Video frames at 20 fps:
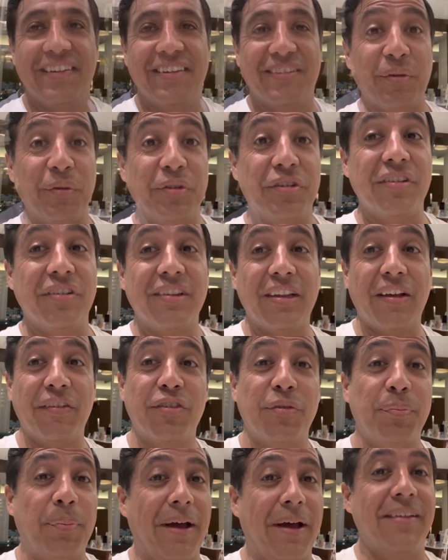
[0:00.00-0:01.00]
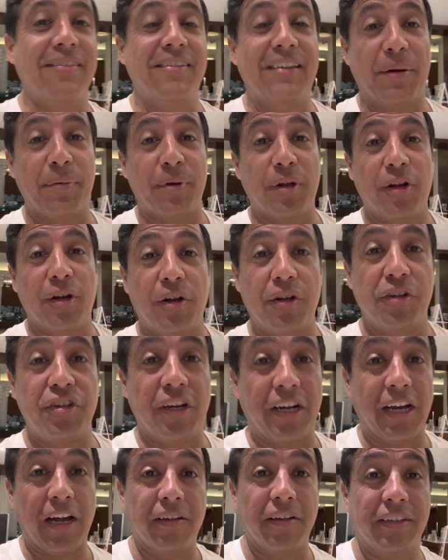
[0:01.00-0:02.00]
So we just left Spice, now we're gonna go
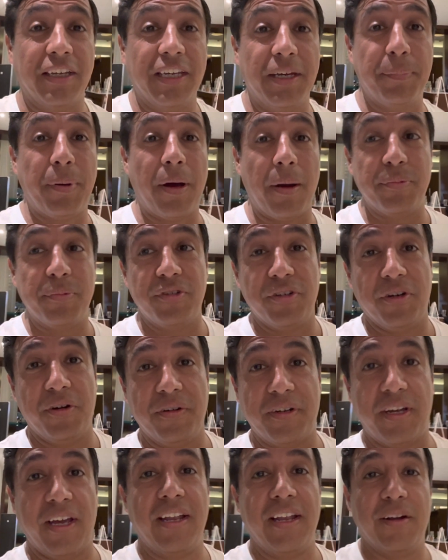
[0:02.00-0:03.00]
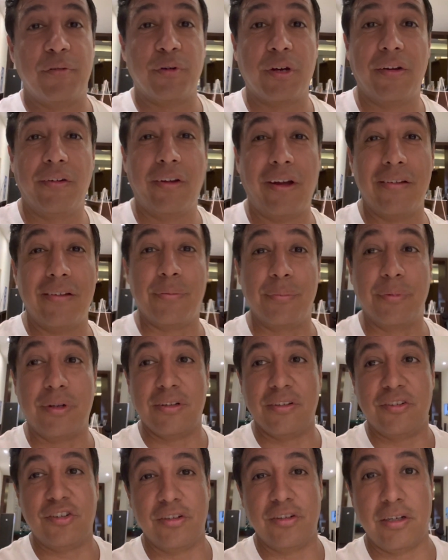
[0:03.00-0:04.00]
check out the hip hop show, okay? And we'll give you guys
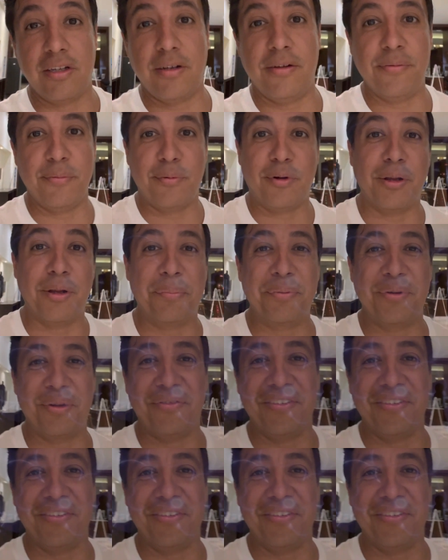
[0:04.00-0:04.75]
some clips.